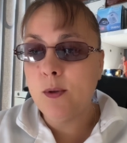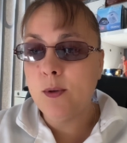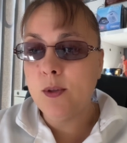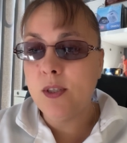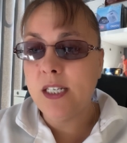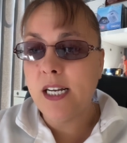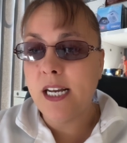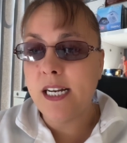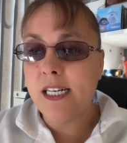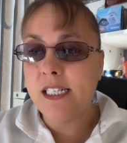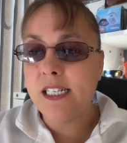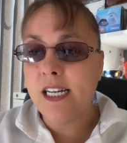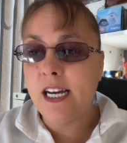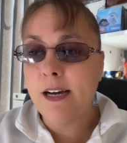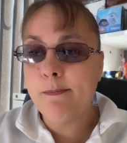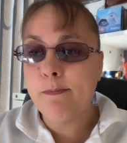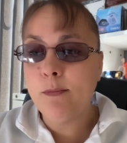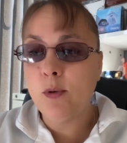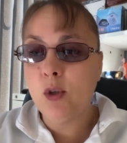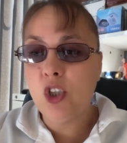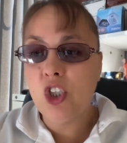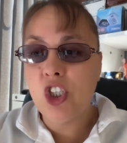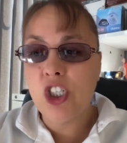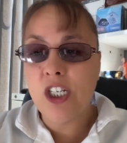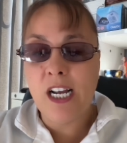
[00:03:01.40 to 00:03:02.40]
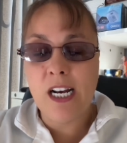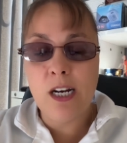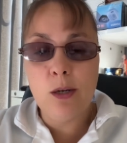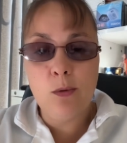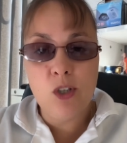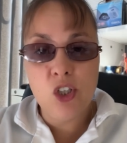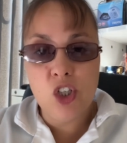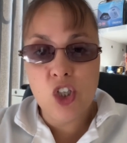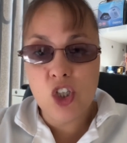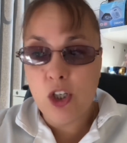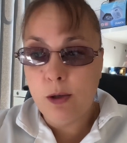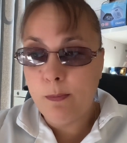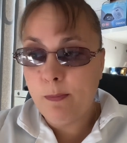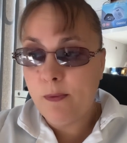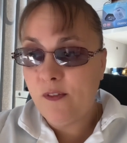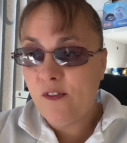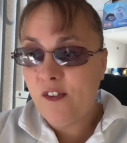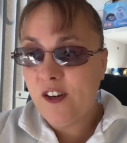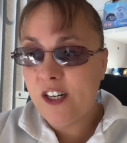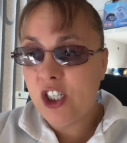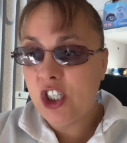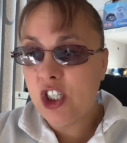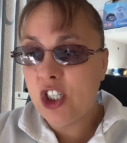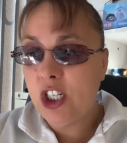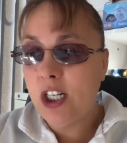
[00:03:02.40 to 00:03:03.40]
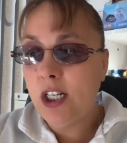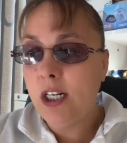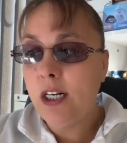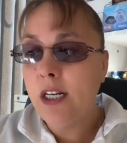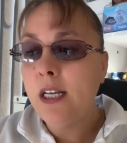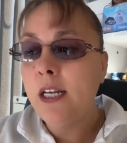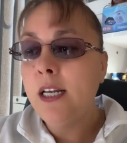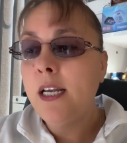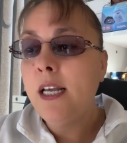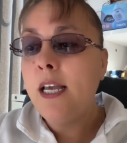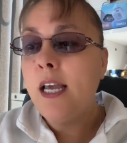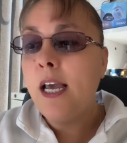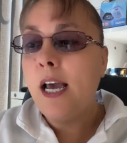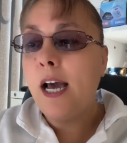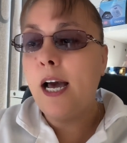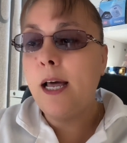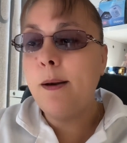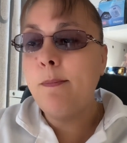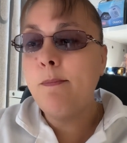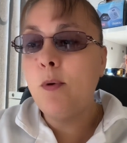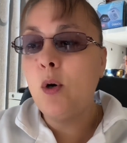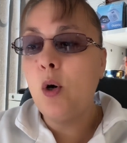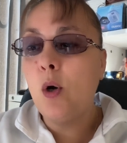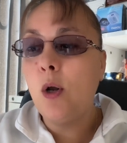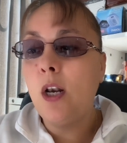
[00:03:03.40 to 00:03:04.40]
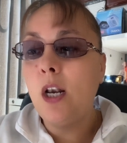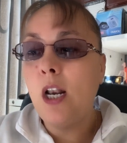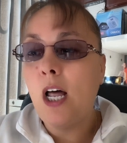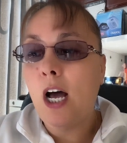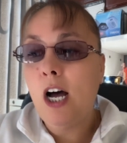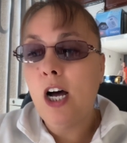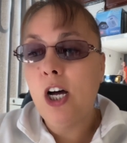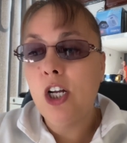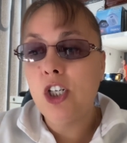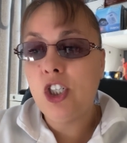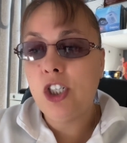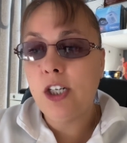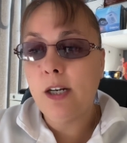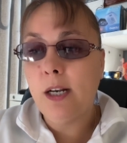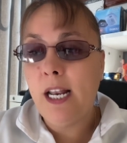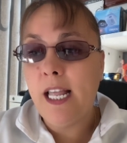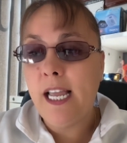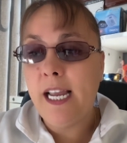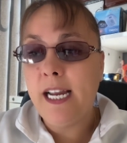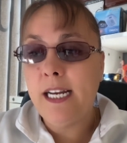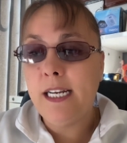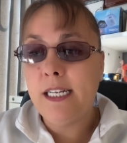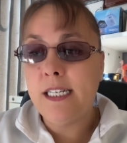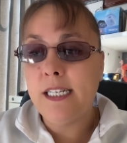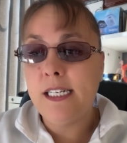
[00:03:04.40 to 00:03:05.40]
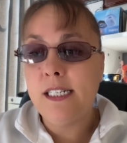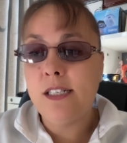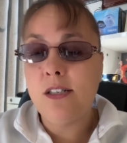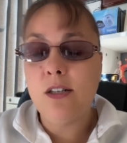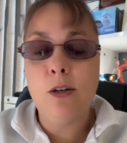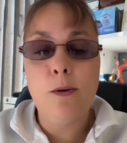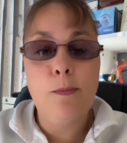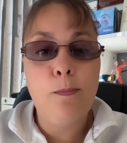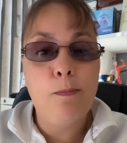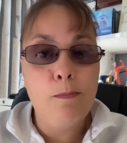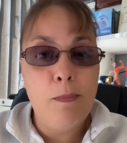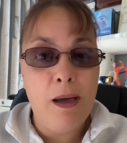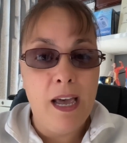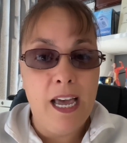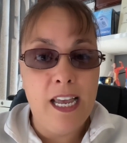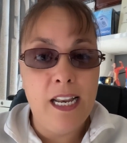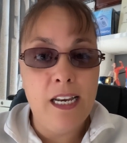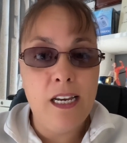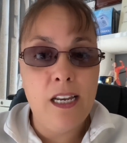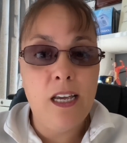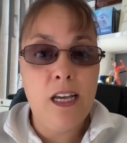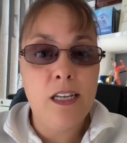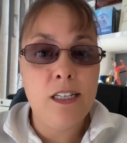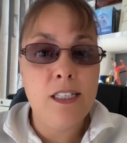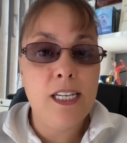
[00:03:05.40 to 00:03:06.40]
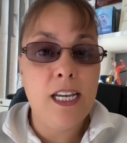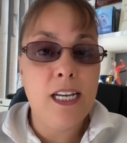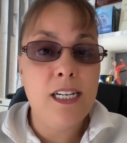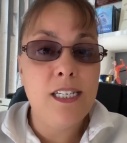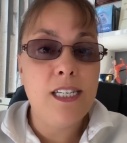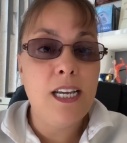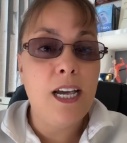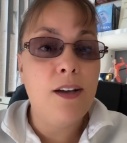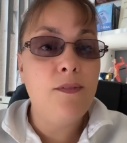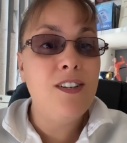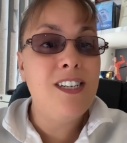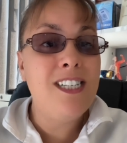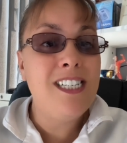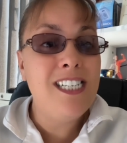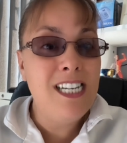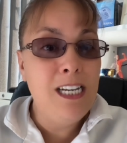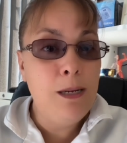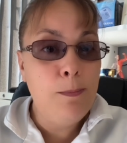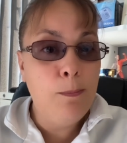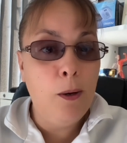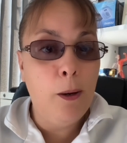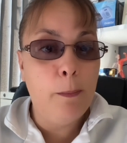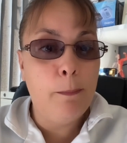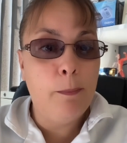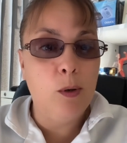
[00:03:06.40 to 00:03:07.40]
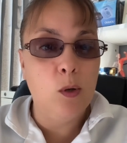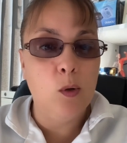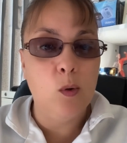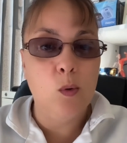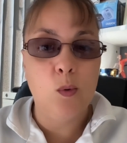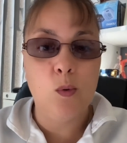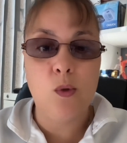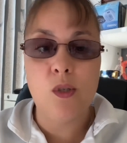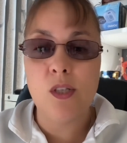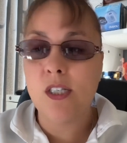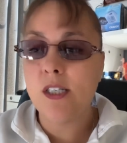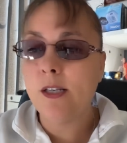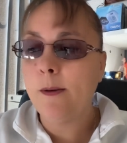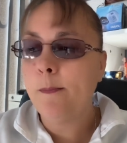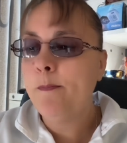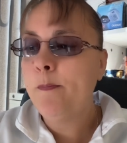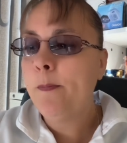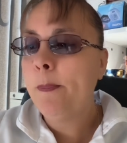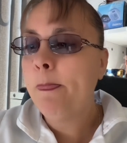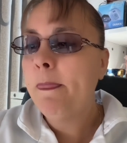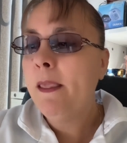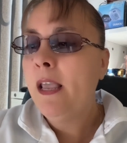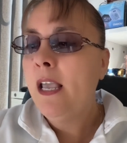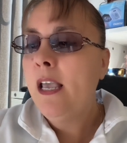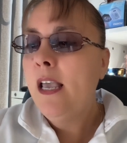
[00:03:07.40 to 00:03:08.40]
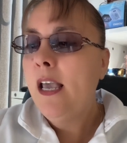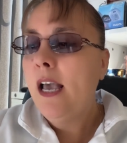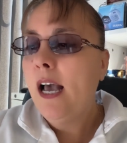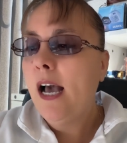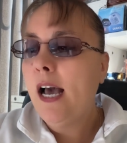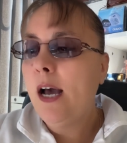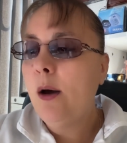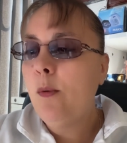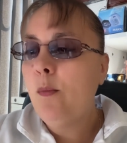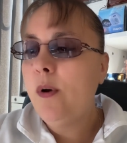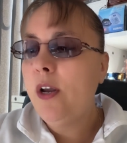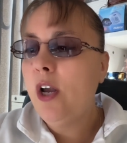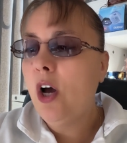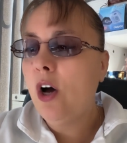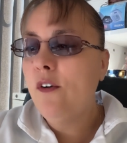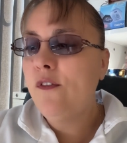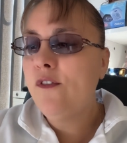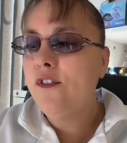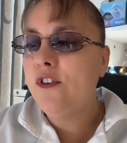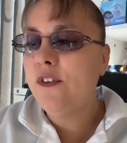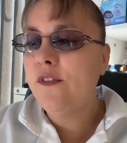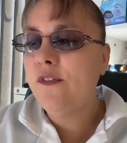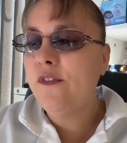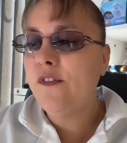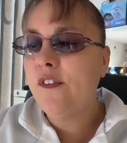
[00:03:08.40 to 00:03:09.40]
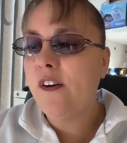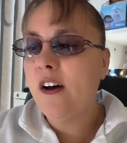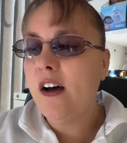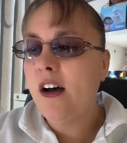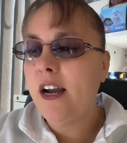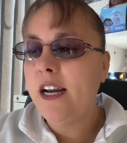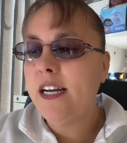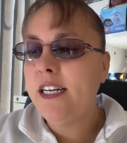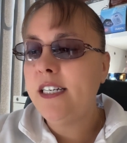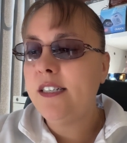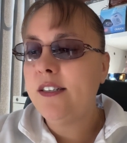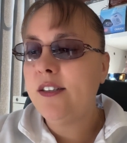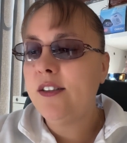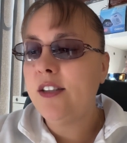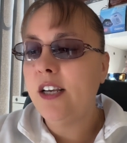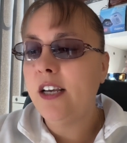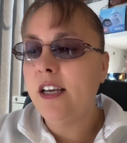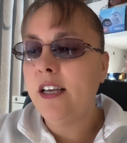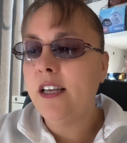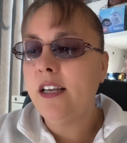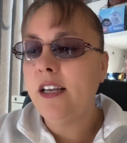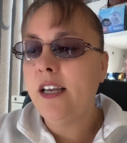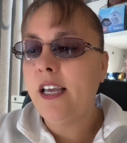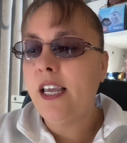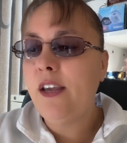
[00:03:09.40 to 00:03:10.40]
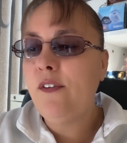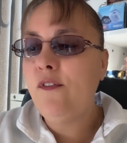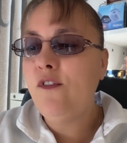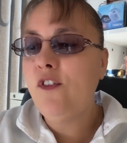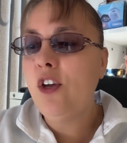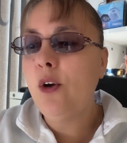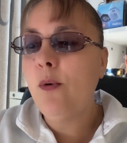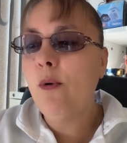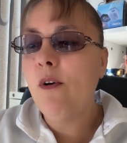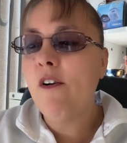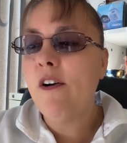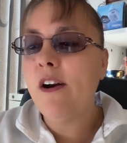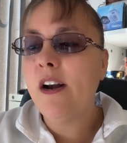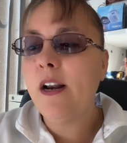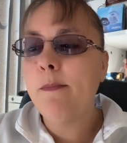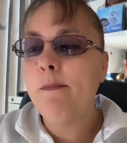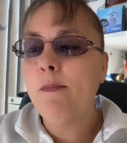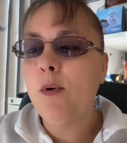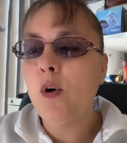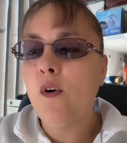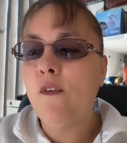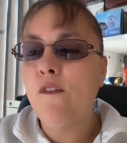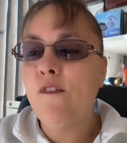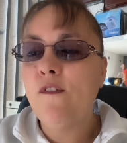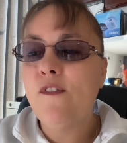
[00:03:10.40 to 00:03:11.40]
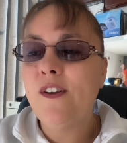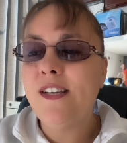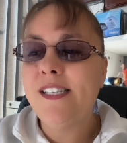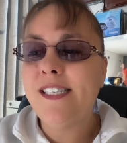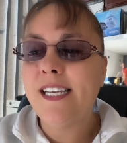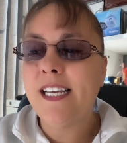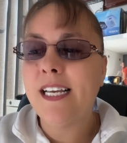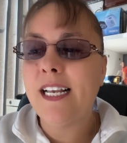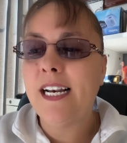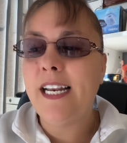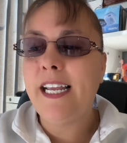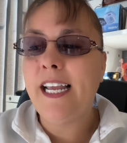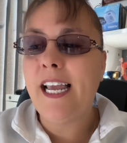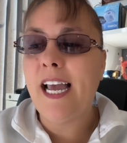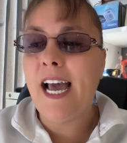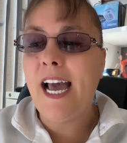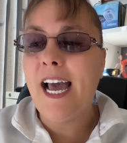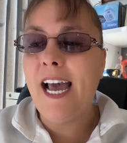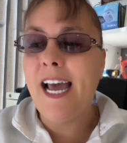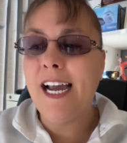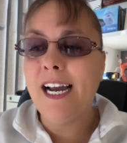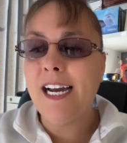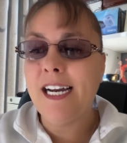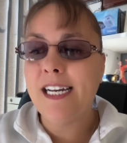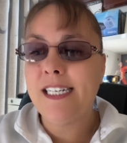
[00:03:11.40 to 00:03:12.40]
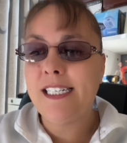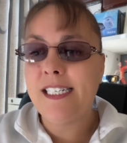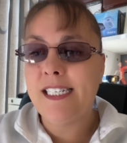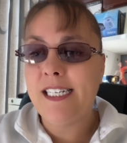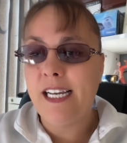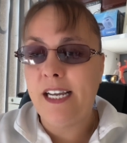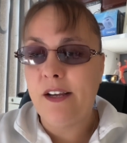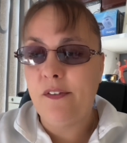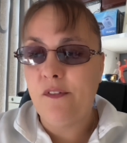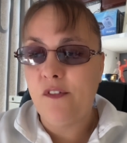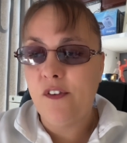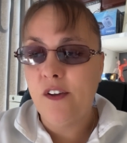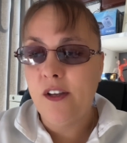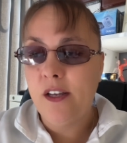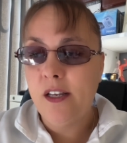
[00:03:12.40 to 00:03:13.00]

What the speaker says: tend to have more shallow or superficial, and more larger ladies or men tend to have a deeper pulse. And we often find that if you are in a more physically active